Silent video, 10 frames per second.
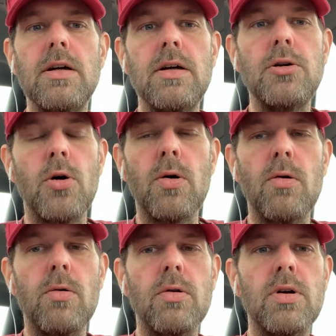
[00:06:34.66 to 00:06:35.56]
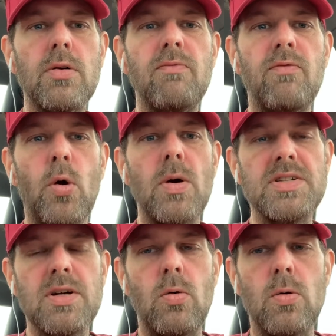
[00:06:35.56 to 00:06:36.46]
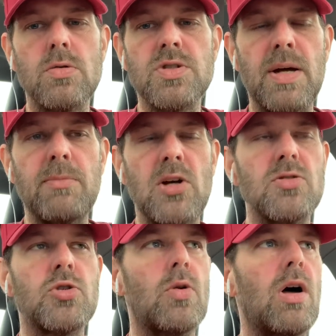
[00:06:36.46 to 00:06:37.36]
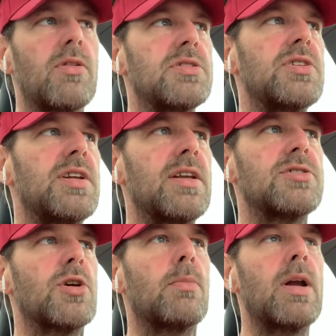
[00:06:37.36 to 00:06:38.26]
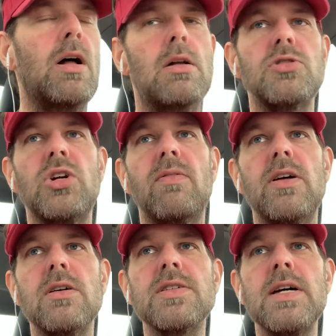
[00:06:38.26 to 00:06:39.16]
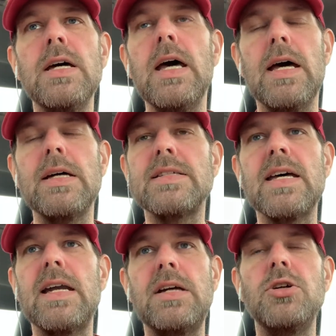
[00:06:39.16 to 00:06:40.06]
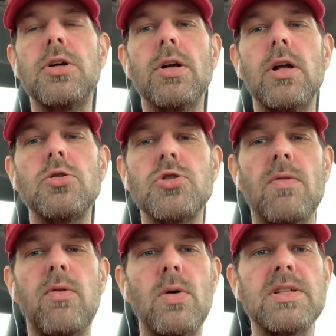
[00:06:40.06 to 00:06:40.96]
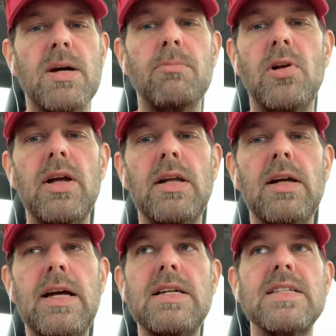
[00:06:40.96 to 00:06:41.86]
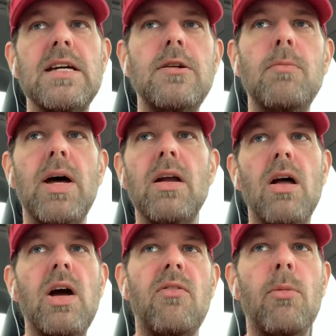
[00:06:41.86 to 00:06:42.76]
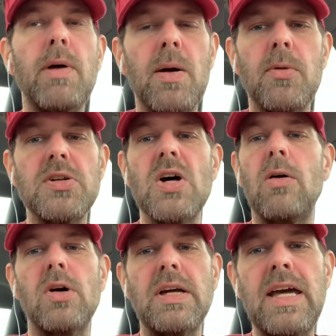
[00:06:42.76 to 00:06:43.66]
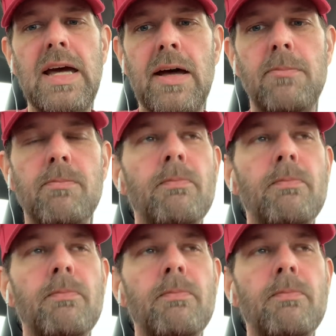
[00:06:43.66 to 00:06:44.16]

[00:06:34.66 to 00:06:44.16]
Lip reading: your voice cords. I'm not sure all the terminology of this. He said, and you could lose your voice completely. He said, you may not ever be able to talk again.